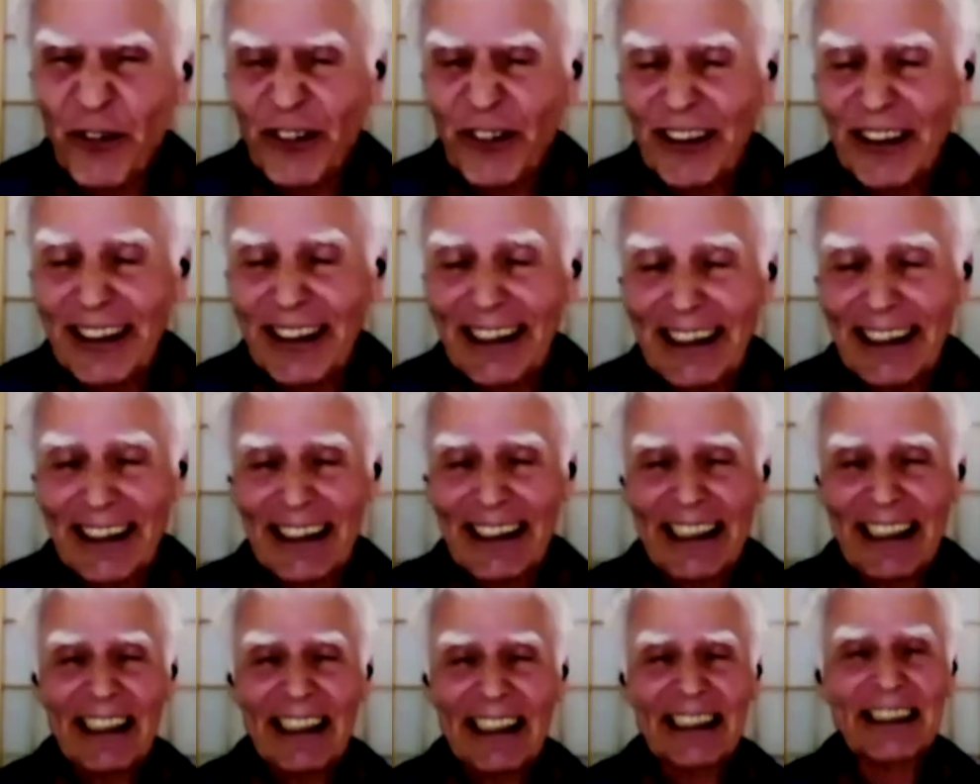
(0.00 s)
he
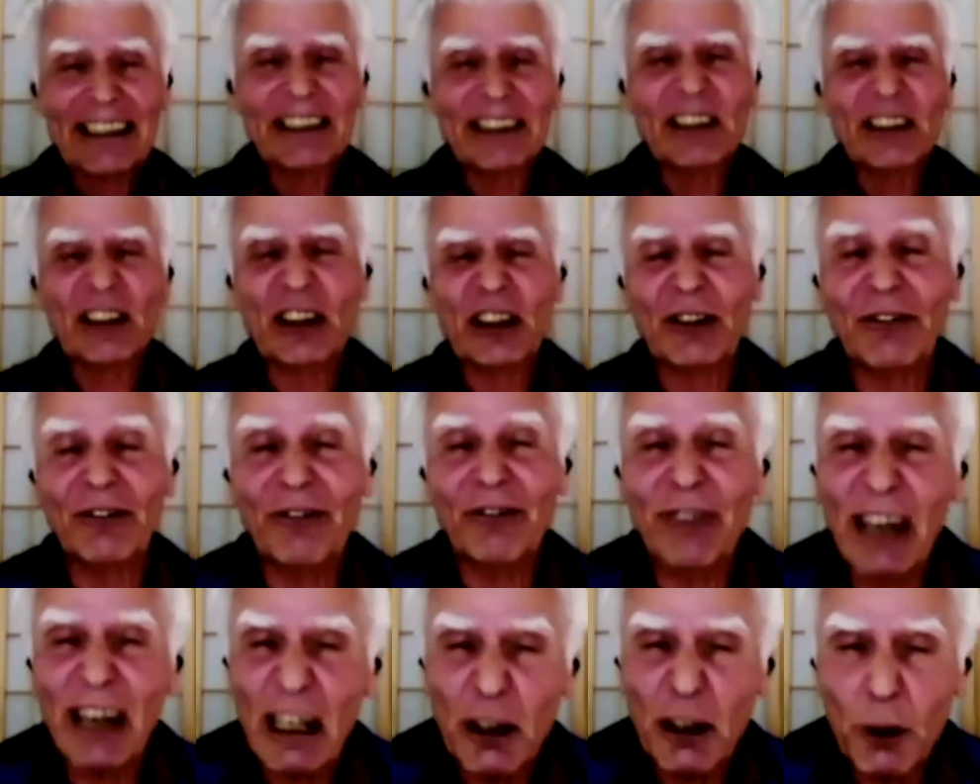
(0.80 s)
is
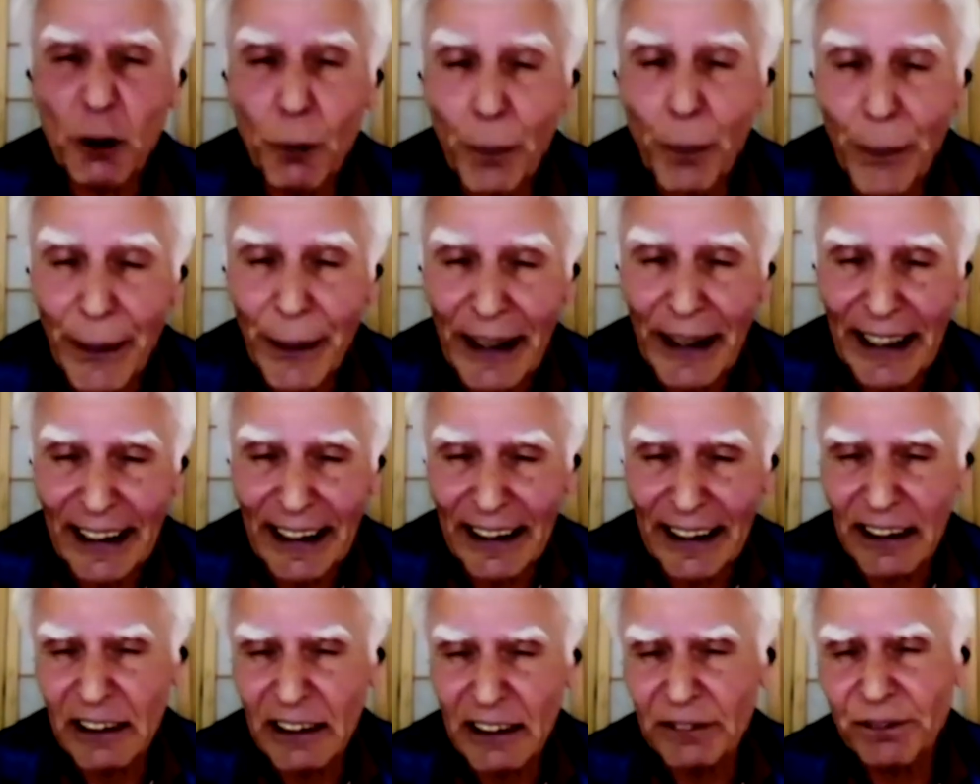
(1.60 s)

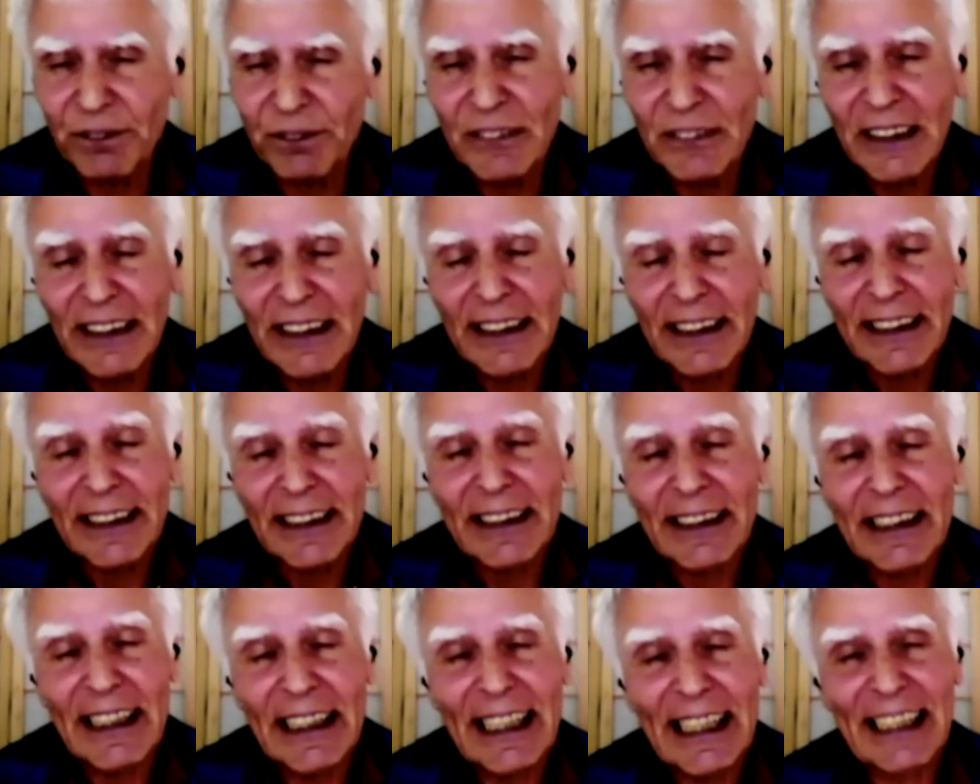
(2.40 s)
developing
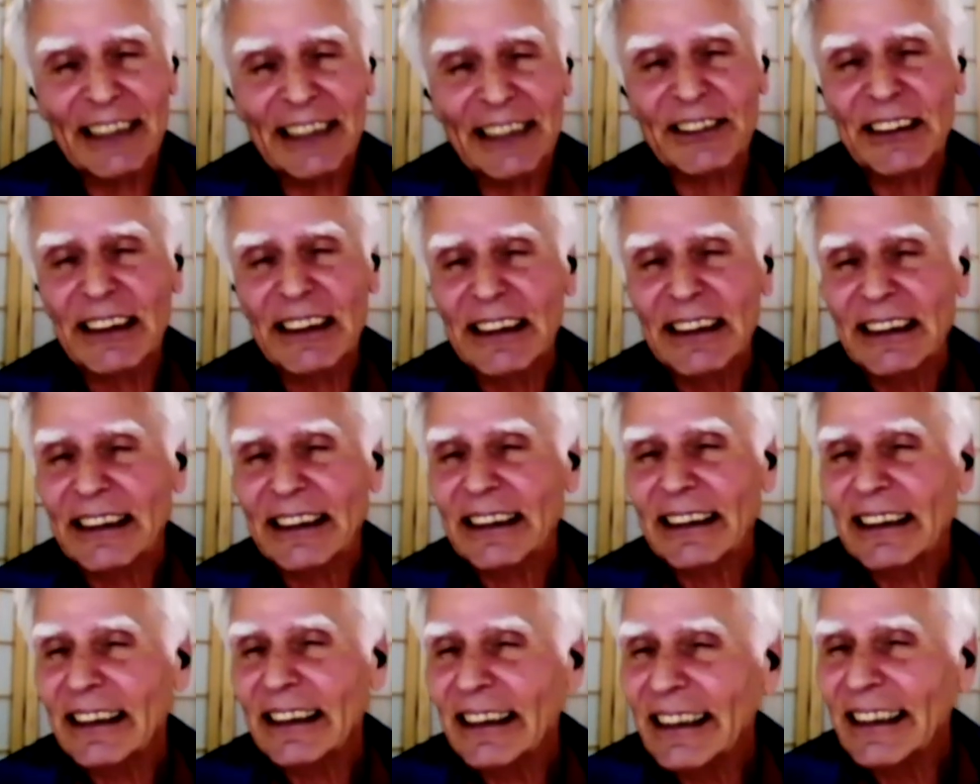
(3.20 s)
has
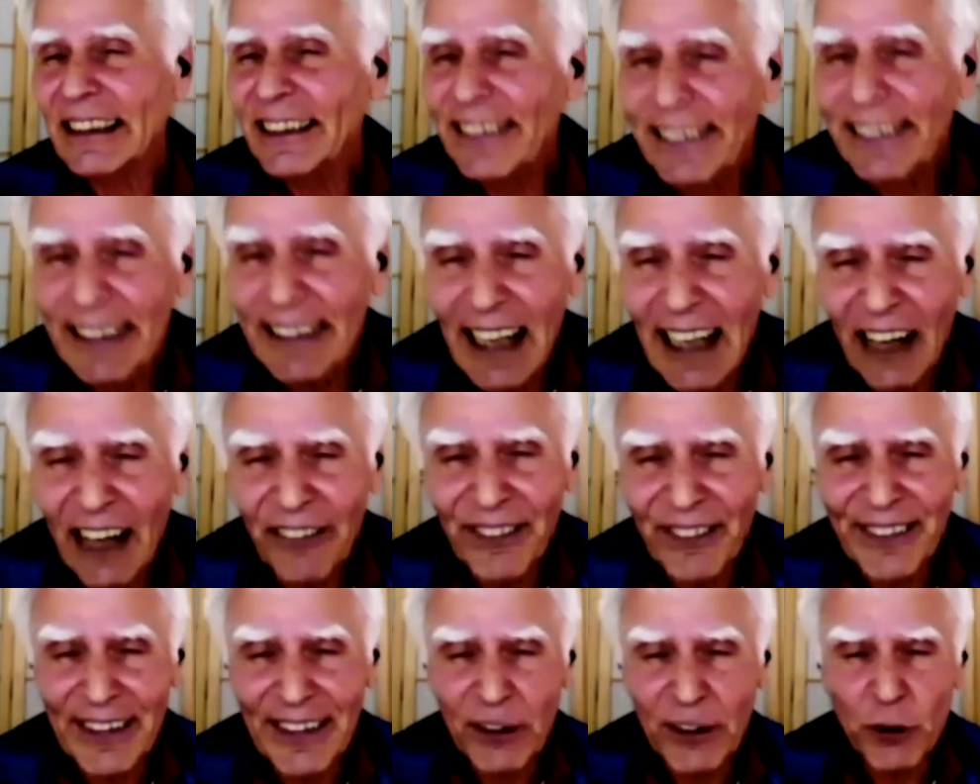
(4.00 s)
is
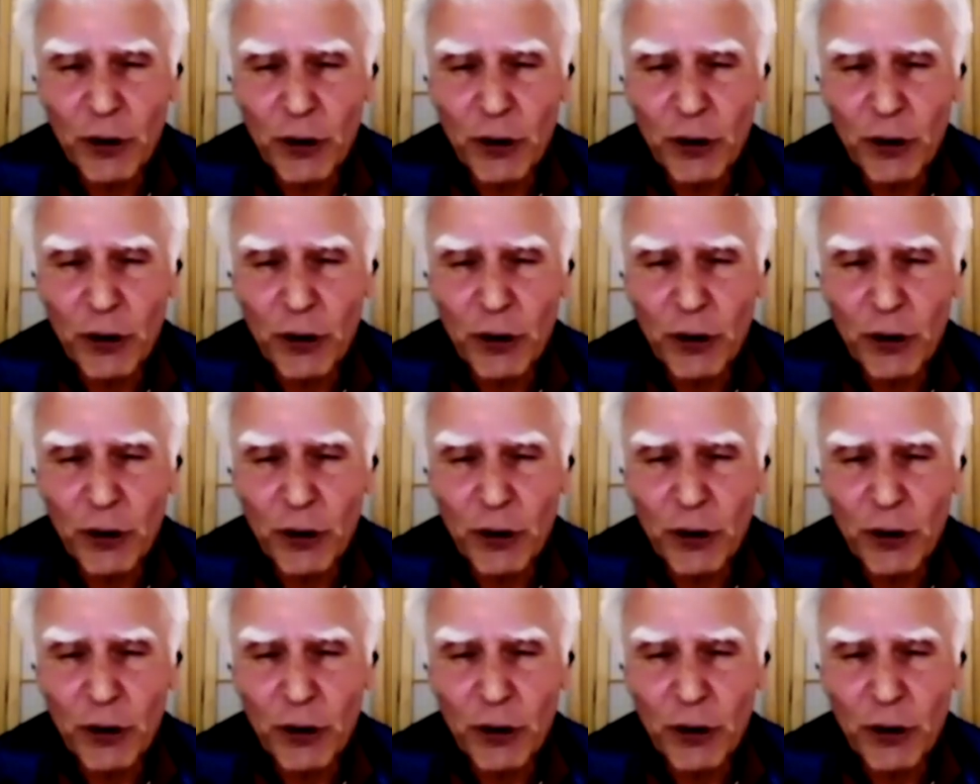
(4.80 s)
nothing to